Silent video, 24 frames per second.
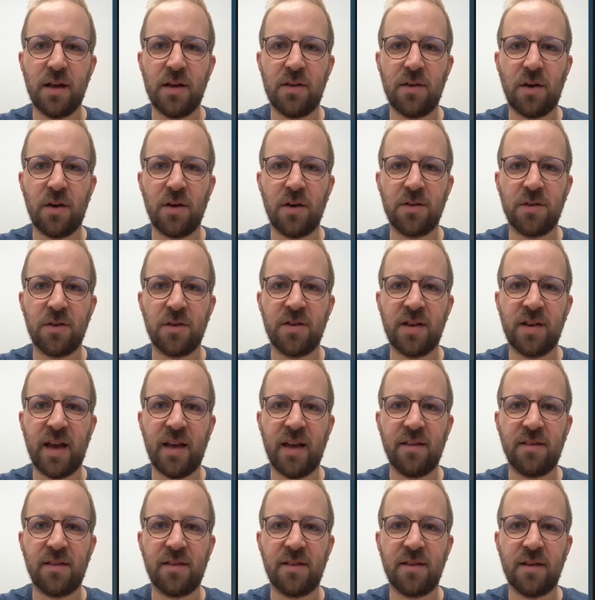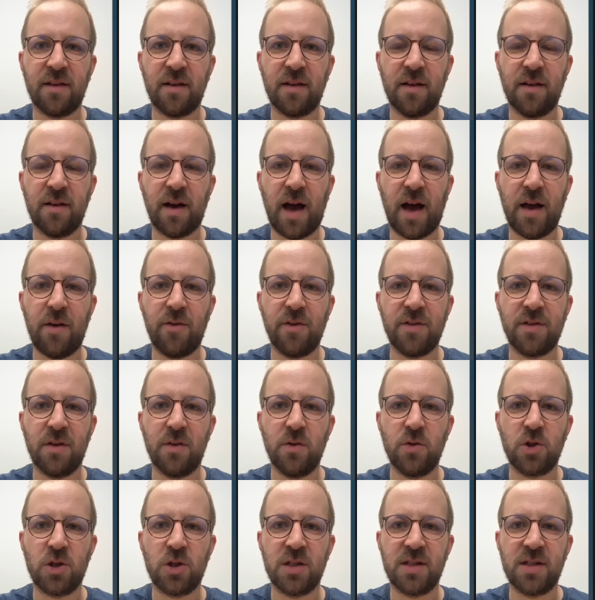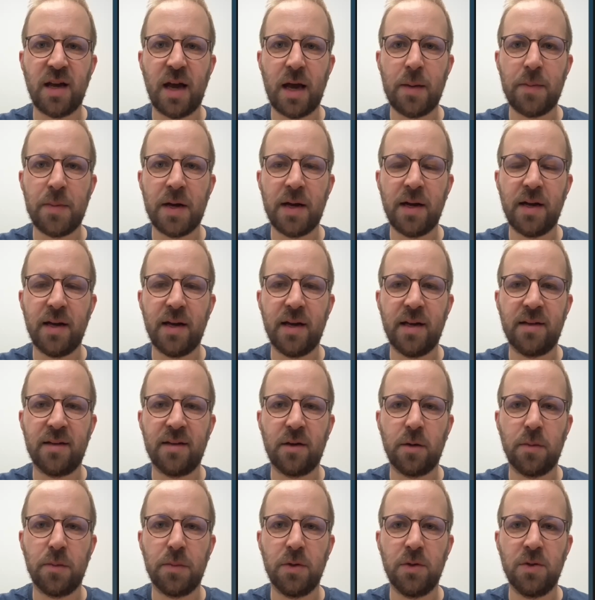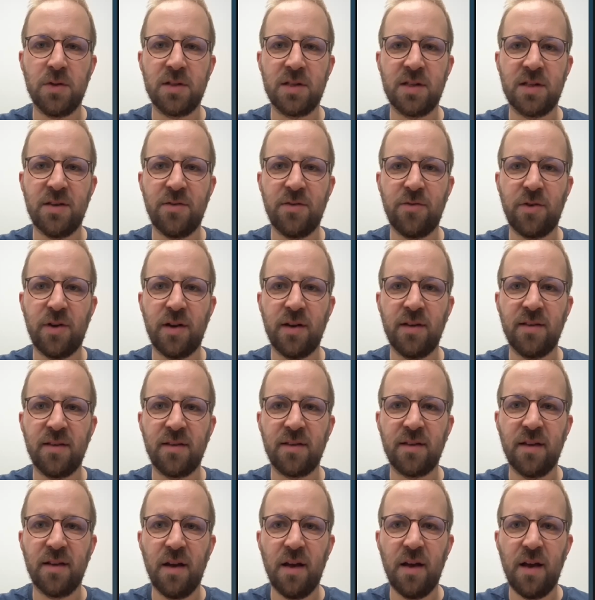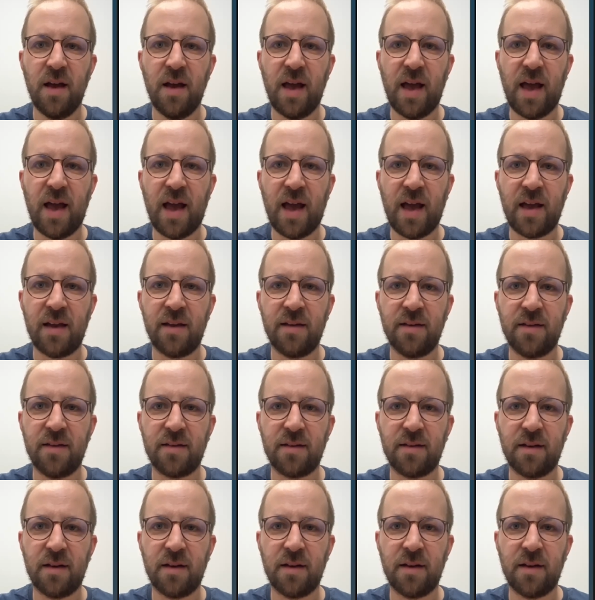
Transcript: It also takes the high resolution timer, it computes the difference and